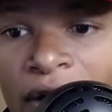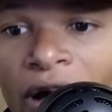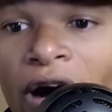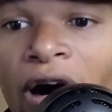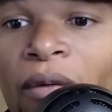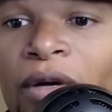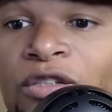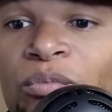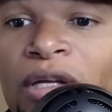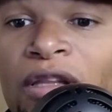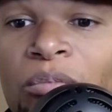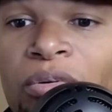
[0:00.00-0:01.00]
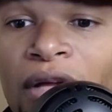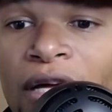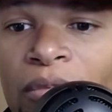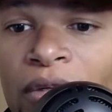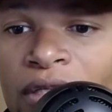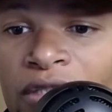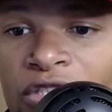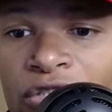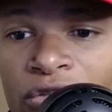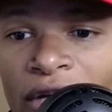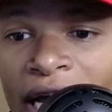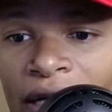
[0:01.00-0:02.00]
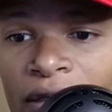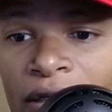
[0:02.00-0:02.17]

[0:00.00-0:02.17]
Always been the playbook. Distract.